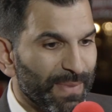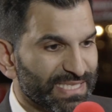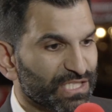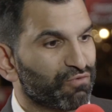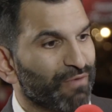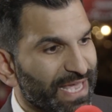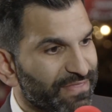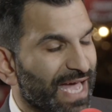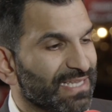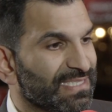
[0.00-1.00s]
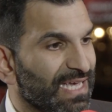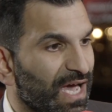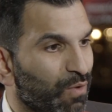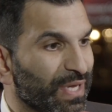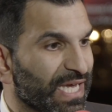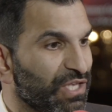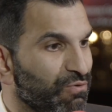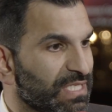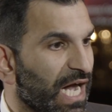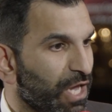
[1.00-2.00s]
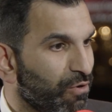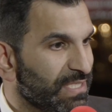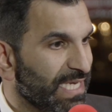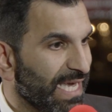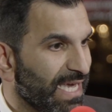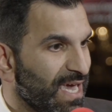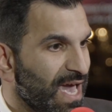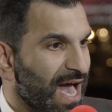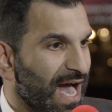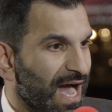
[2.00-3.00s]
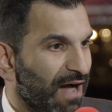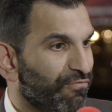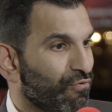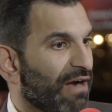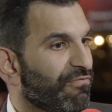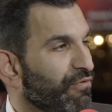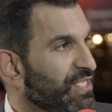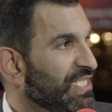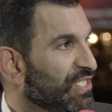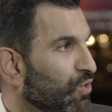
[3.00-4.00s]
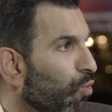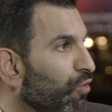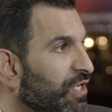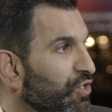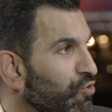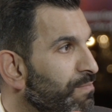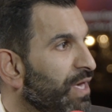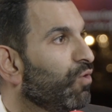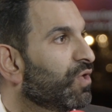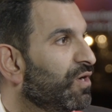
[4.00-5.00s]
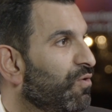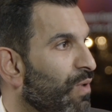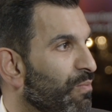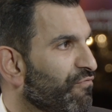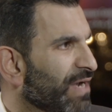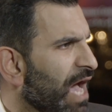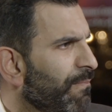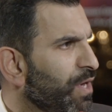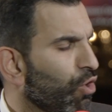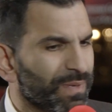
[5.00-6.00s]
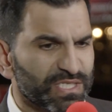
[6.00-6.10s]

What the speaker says: It's great that we can use IoT for our fridges to order new milk when we've run out of milk.